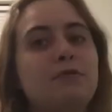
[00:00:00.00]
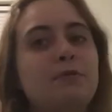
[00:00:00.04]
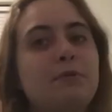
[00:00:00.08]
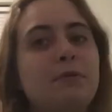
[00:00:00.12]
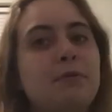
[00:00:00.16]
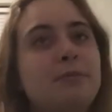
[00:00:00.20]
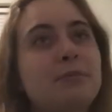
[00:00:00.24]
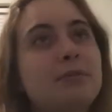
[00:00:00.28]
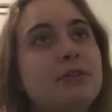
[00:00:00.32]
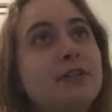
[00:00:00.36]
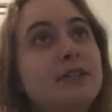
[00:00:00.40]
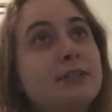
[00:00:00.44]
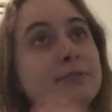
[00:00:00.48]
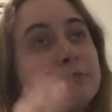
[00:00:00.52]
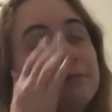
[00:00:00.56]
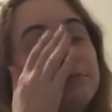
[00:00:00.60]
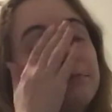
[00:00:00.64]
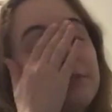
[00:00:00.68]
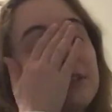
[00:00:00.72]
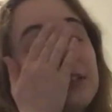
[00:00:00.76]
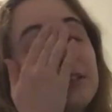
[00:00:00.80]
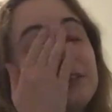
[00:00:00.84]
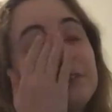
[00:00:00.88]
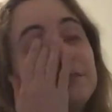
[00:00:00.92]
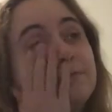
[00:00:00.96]
remember it.
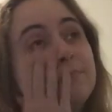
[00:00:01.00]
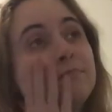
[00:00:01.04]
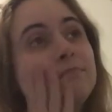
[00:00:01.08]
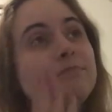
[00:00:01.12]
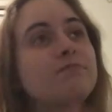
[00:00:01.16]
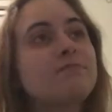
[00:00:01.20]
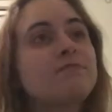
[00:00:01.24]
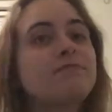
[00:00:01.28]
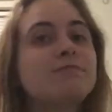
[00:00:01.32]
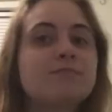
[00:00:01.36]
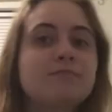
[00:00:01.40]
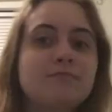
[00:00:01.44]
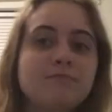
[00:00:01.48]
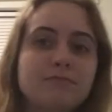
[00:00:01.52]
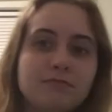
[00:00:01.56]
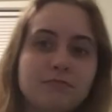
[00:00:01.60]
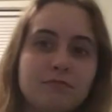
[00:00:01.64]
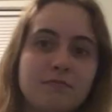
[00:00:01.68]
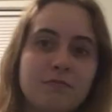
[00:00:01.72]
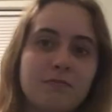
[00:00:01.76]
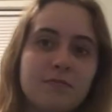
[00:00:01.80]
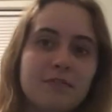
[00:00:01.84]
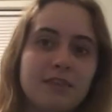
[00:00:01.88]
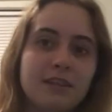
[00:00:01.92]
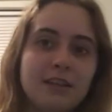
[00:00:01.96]

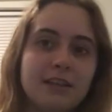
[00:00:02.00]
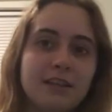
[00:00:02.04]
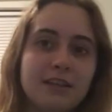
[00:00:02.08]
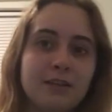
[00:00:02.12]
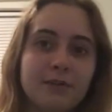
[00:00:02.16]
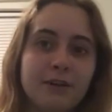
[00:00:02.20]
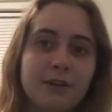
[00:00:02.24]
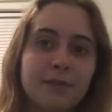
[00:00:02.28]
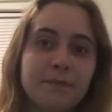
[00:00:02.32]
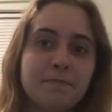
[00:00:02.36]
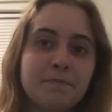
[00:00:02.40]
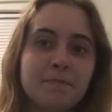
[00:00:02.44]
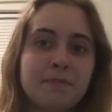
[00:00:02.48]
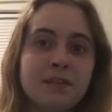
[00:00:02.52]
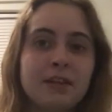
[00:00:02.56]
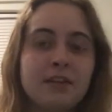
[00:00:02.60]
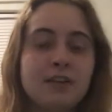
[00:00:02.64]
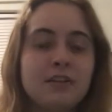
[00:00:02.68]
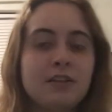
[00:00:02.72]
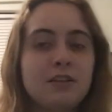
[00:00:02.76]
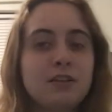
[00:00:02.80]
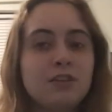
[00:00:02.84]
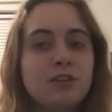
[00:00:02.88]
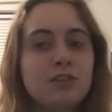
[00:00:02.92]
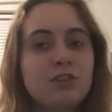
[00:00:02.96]
Anyway,
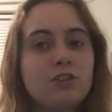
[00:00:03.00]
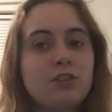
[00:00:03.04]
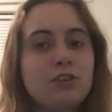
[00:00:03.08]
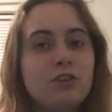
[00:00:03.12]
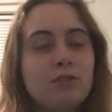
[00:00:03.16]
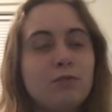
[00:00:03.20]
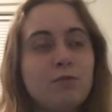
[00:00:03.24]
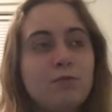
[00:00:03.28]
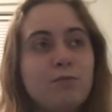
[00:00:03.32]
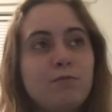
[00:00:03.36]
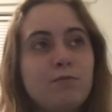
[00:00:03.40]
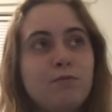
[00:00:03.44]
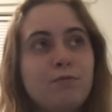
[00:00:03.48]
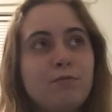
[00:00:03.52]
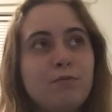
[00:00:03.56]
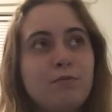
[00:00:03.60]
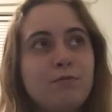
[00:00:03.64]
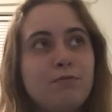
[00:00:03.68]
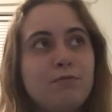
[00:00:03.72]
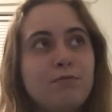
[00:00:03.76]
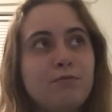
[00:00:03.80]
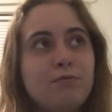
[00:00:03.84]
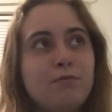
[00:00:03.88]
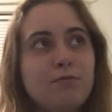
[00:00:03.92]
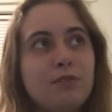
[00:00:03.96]
so
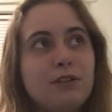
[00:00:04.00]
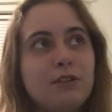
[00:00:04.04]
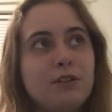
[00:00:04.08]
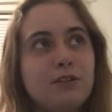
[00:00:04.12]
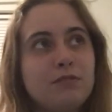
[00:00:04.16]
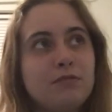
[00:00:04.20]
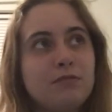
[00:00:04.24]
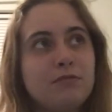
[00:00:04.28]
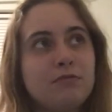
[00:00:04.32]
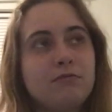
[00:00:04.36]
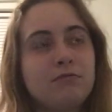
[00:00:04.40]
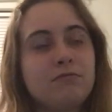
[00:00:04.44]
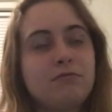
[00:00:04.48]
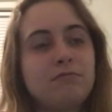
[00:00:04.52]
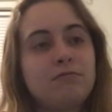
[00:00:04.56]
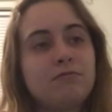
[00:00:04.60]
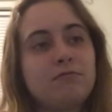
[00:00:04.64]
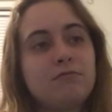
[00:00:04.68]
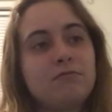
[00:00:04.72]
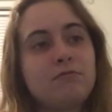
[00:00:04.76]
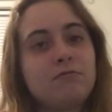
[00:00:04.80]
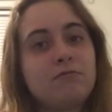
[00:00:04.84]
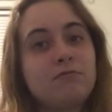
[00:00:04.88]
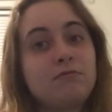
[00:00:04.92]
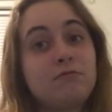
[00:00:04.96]
we don't
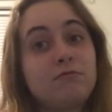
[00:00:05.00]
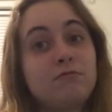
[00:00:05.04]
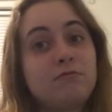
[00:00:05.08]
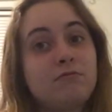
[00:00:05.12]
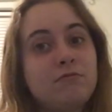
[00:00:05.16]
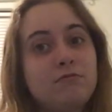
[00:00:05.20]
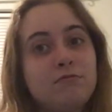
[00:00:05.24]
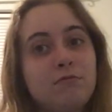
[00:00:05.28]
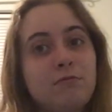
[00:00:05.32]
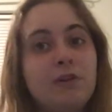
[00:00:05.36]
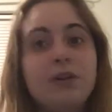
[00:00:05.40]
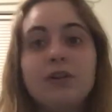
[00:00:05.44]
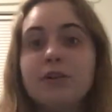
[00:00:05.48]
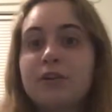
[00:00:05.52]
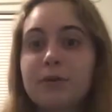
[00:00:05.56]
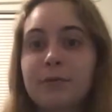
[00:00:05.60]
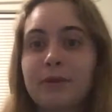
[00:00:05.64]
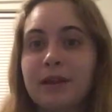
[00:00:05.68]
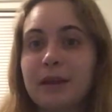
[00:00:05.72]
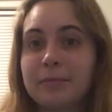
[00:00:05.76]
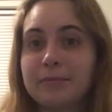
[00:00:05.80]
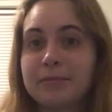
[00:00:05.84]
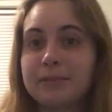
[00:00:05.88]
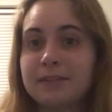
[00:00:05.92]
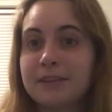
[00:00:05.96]
know what
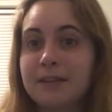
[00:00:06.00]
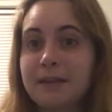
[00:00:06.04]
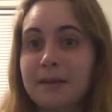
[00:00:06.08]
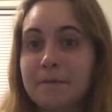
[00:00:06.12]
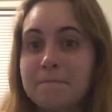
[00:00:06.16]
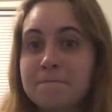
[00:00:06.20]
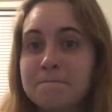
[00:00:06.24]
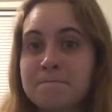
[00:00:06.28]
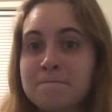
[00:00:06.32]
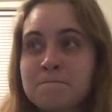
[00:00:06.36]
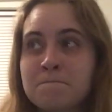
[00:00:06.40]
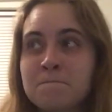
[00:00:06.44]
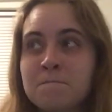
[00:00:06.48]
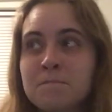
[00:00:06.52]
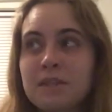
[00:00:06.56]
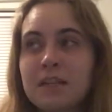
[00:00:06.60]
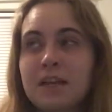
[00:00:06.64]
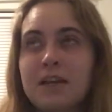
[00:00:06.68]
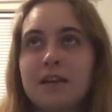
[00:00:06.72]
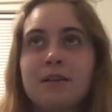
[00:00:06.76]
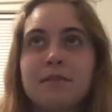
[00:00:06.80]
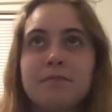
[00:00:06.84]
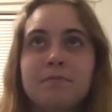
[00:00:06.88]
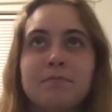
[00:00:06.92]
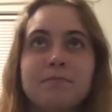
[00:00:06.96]
happened to them.
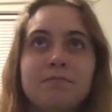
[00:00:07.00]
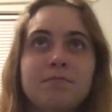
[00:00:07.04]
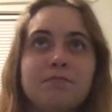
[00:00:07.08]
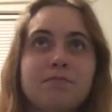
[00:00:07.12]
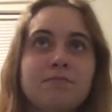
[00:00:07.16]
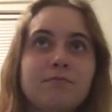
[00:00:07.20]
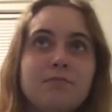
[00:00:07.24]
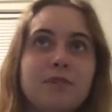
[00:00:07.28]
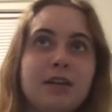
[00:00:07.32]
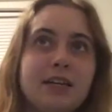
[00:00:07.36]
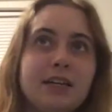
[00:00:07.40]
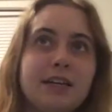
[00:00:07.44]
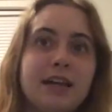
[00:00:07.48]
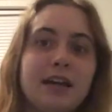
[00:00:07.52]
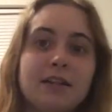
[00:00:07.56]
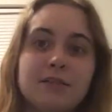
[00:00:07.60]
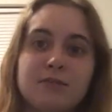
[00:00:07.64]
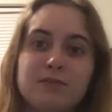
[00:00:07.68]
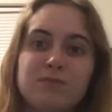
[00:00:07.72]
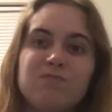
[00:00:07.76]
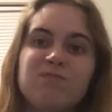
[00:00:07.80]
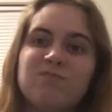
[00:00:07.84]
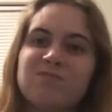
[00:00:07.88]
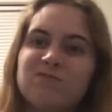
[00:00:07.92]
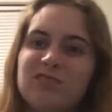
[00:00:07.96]
But yeah,
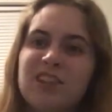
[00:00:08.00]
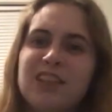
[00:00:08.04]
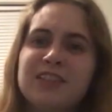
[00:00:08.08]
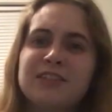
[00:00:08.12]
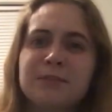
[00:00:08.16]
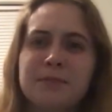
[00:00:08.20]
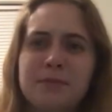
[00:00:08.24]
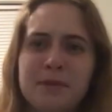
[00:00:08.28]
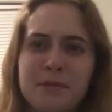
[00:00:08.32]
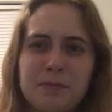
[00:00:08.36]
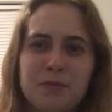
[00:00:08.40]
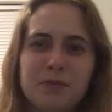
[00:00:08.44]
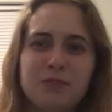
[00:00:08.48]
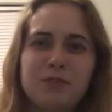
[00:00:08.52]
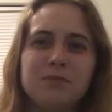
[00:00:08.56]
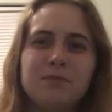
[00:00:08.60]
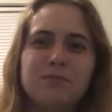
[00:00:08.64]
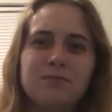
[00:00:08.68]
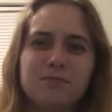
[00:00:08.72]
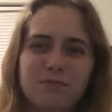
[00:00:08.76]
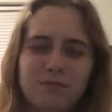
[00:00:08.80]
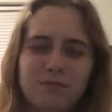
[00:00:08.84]
lots of people.